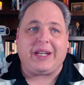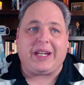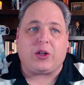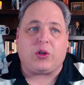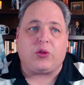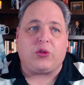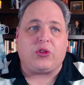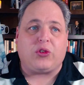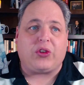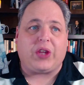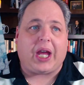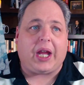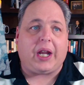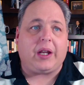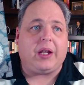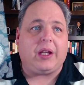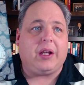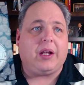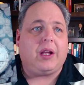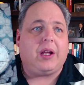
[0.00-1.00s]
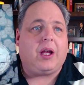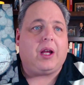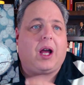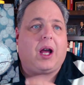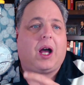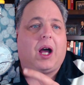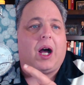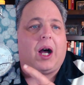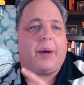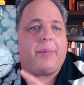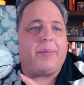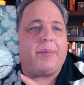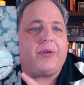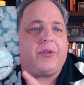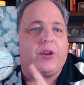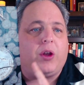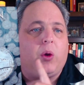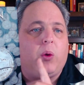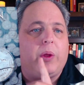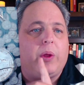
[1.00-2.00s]
Nickel set.
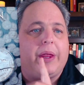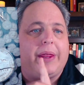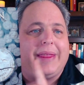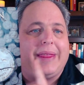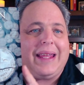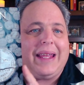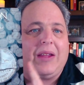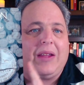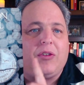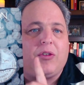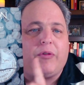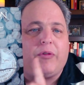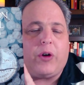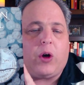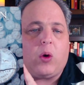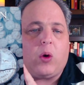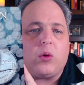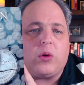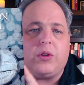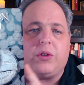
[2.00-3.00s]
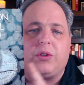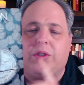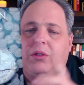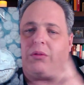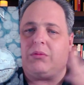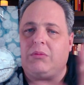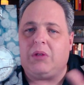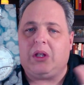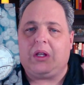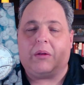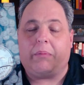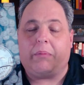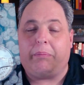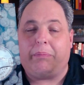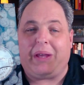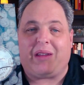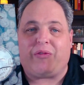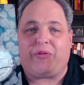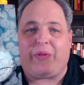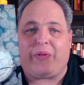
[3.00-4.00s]
So these folders,
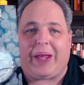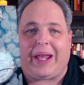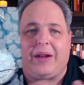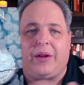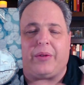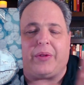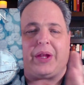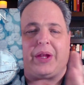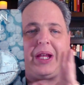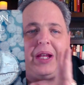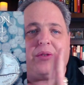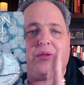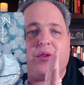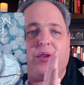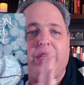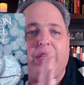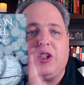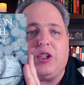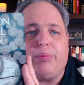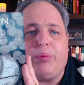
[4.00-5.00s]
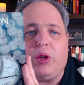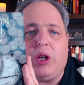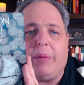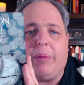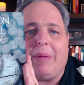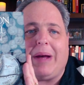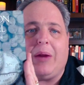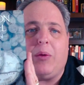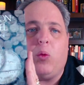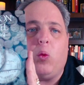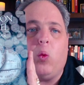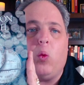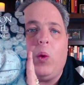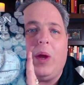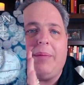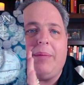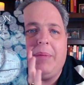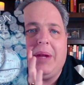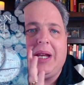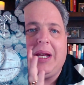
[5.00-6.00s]
big fan of these. These are put up by
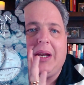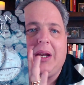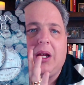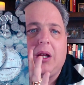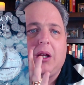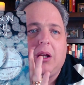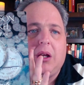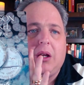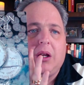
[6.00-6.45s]
Whitman.com.